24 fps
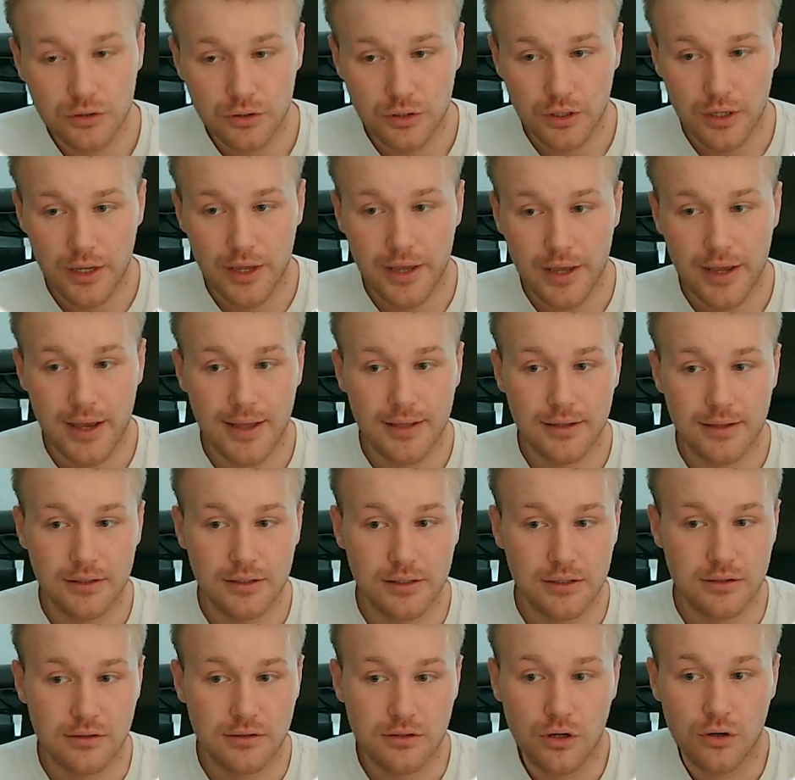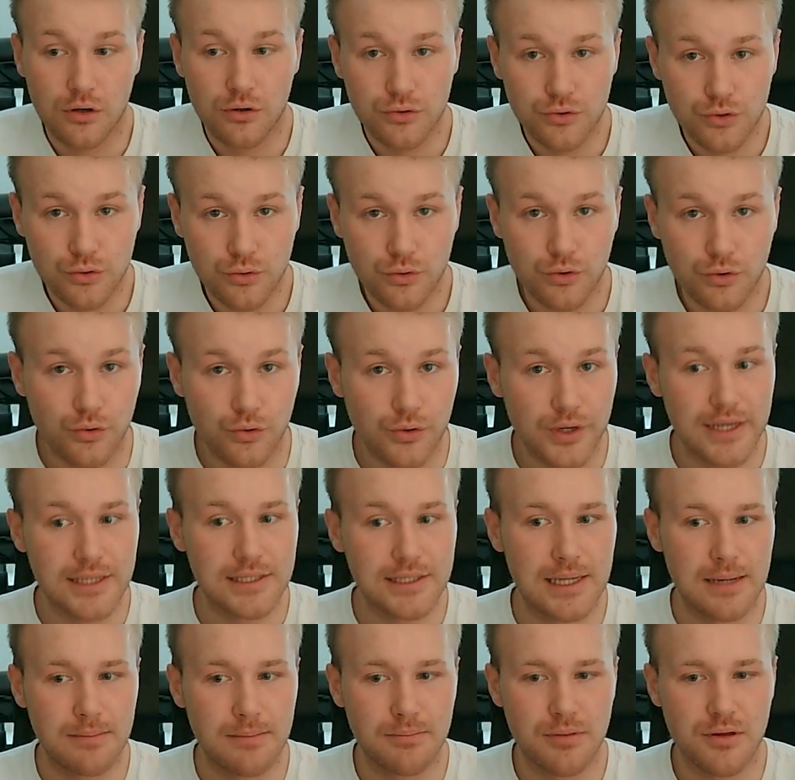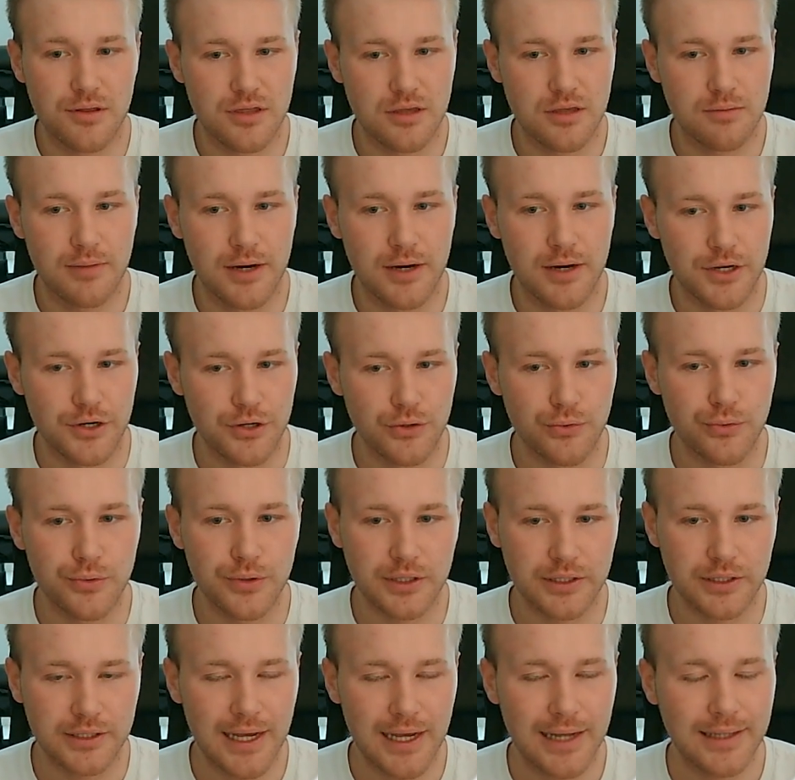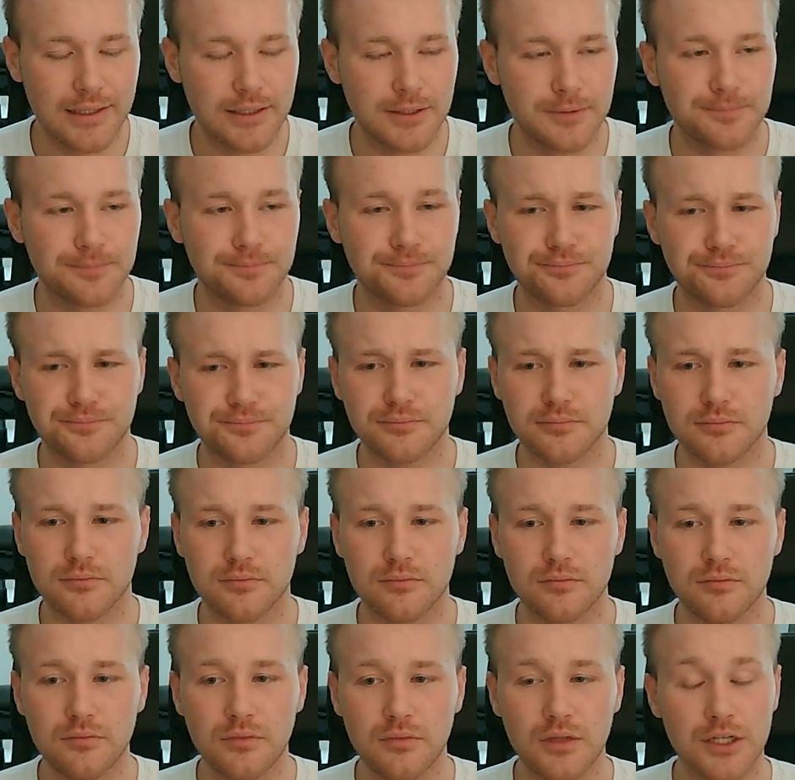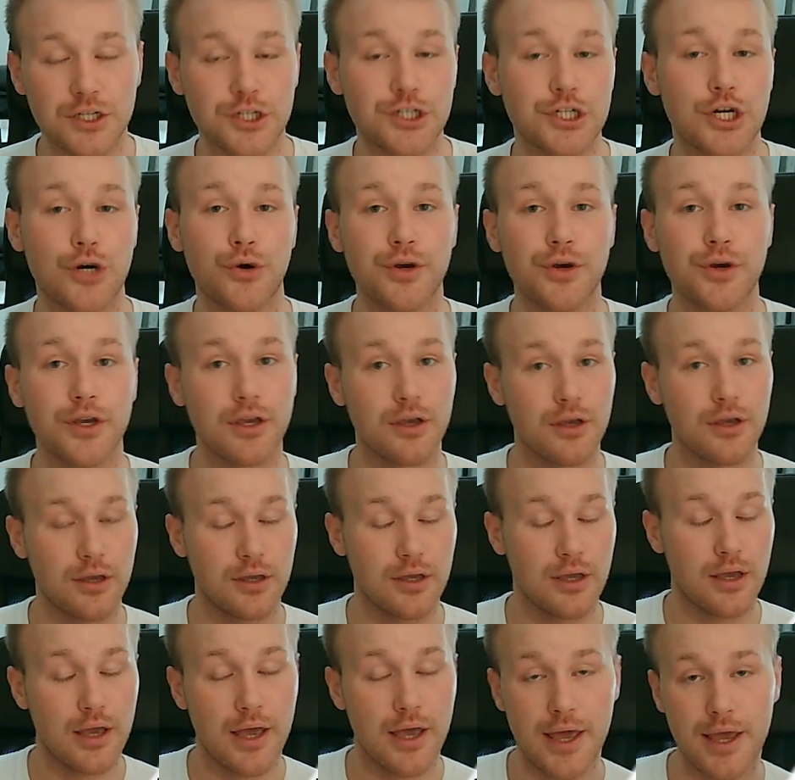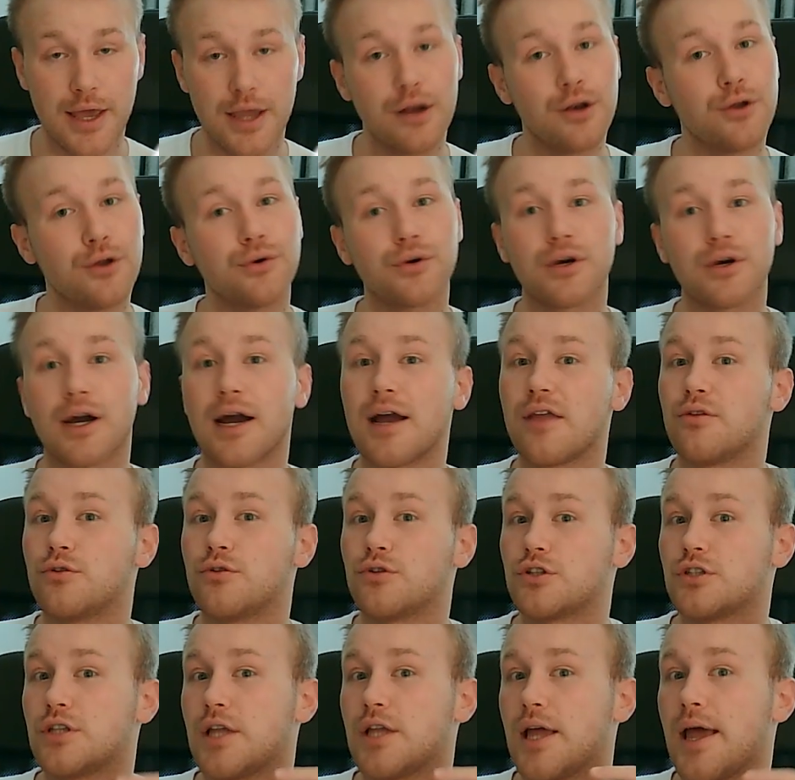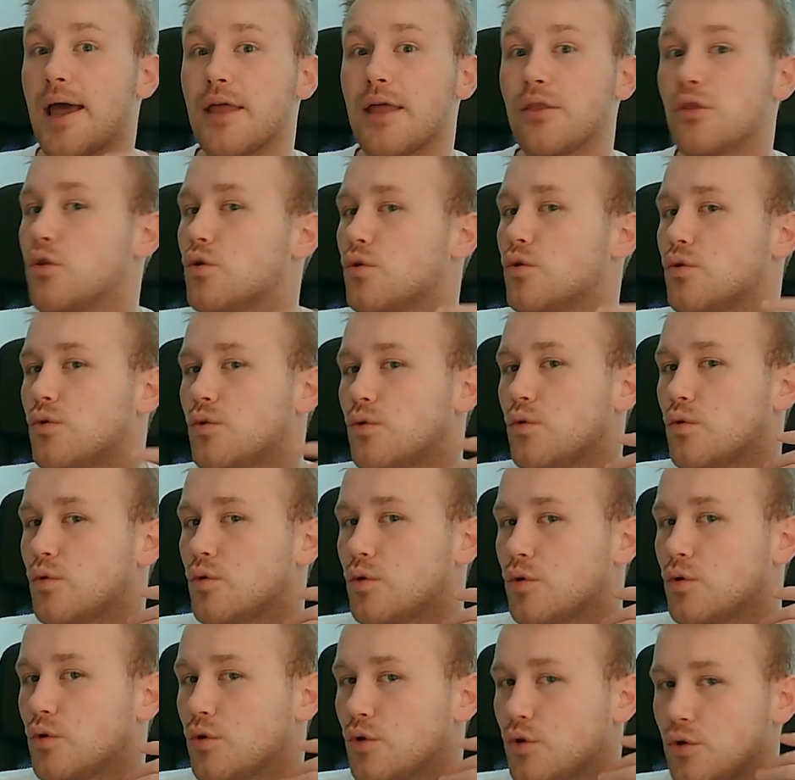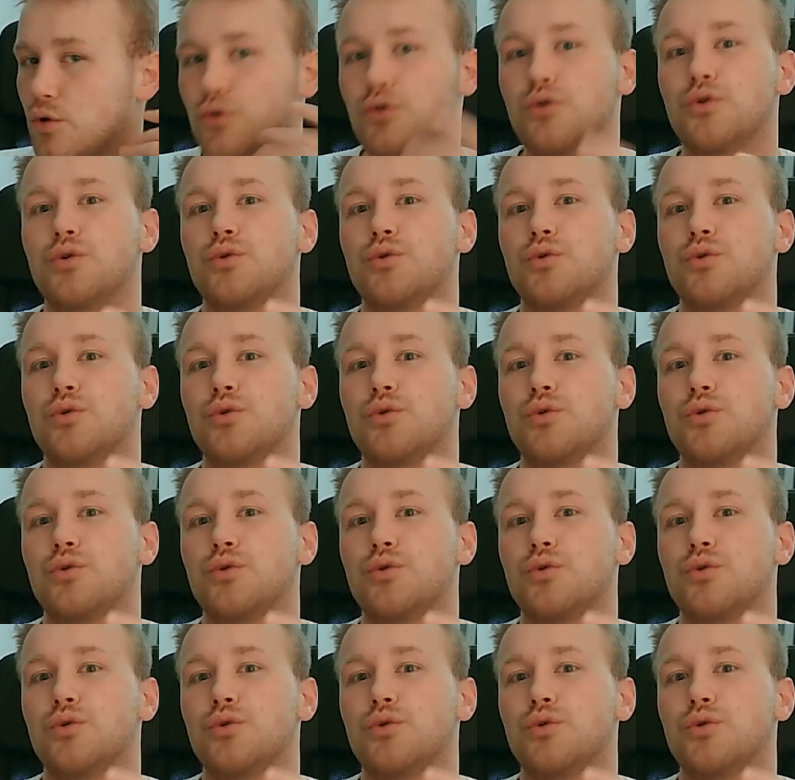and it also creates empathy by doing that and showing, hey, look, I understand you.